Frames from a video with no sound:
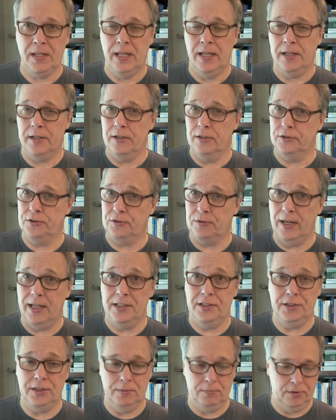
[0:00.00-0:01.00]
your
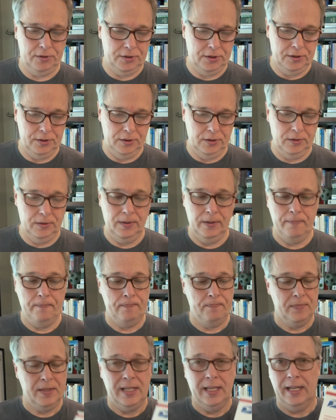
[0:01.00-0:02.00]
strategy number 2,
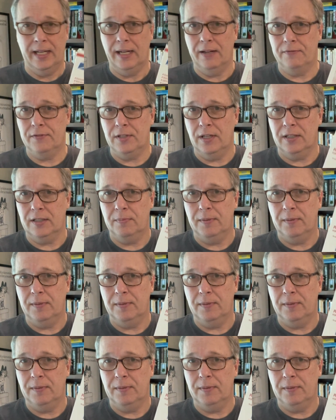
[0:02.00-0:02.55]
and I've talked